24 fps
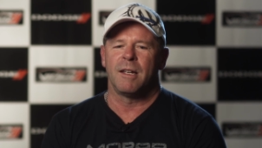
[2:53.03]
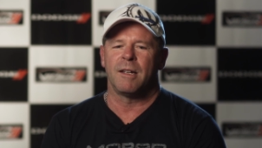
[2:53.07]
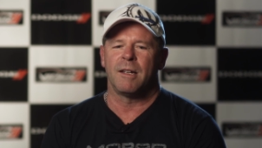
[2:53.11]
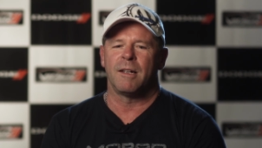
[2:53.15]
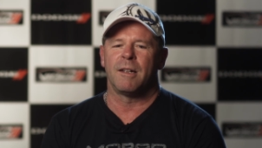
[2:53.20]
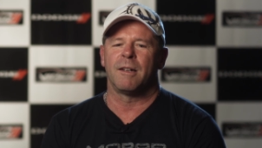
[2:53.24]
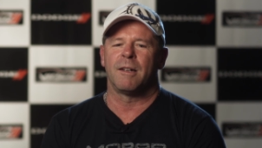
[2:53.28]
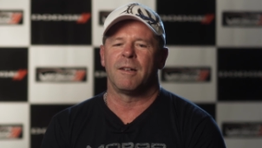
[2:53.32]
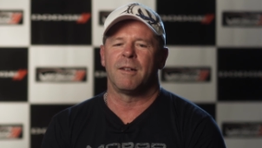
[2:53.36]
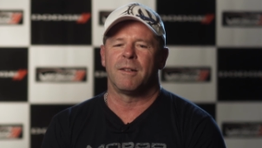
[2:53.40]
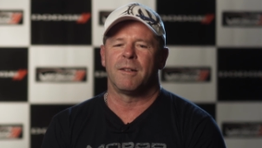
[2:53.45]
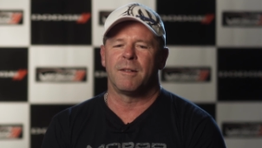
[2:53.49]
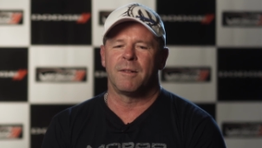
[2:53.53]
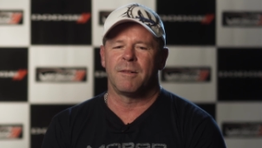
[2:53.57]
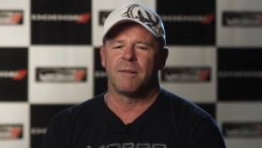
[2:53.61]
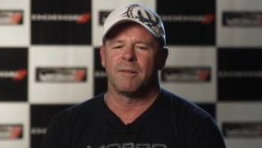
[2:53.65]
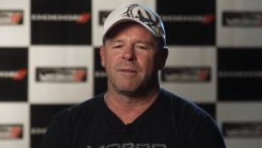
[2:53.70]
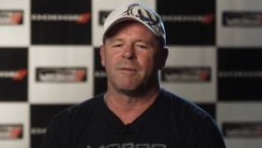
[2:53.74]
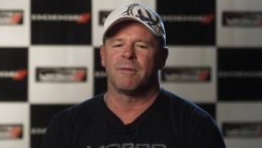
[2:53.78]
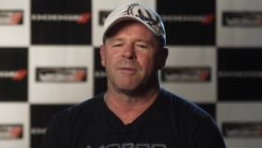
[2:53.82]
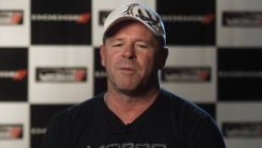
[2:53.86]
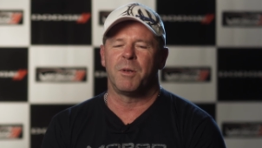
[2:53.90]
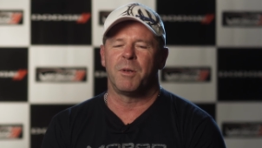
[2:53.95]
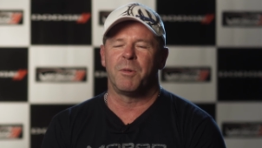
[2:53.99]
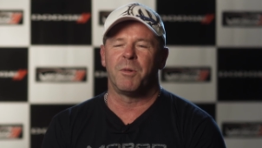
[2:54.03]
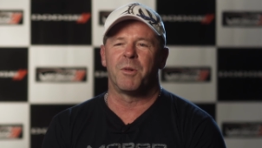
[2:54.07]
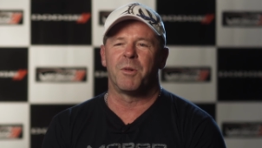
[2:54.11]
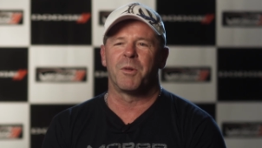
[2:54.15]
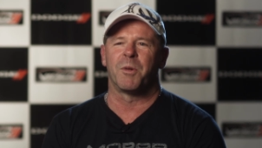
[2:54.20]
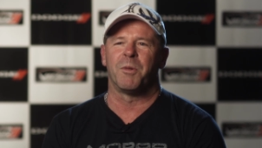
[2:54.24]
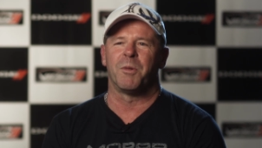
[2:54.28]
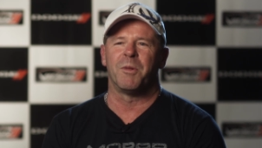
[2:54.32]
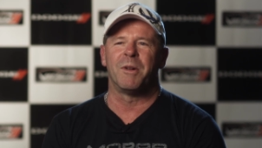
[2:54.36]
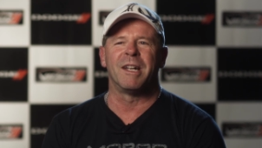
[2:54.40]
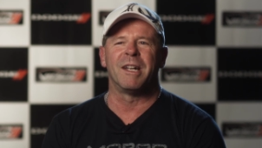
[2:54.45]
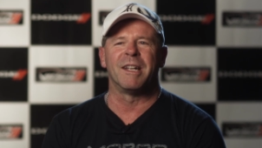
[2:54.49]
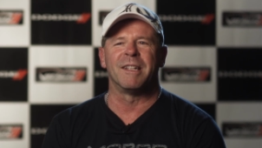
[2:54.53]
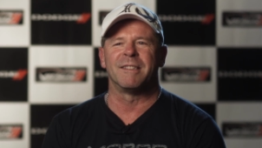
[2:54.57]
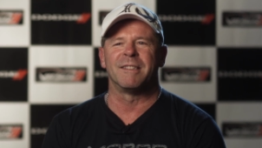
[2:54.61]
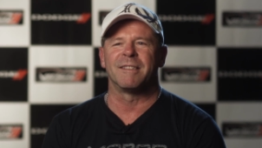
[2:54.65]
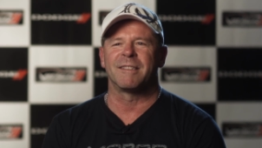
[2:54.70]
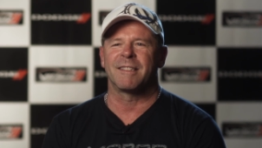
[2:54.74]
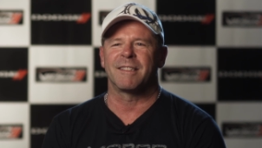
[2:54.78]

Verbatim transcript: uh, we want to win.